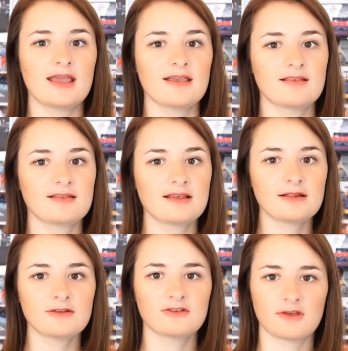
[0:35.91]
he
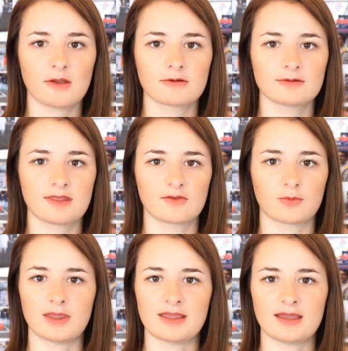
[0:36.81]
still showed
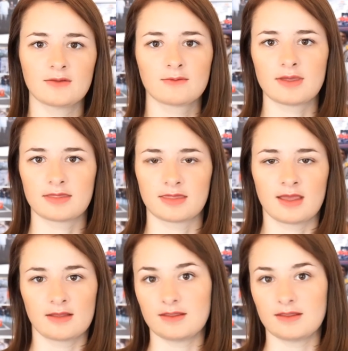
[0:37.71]
this weekend with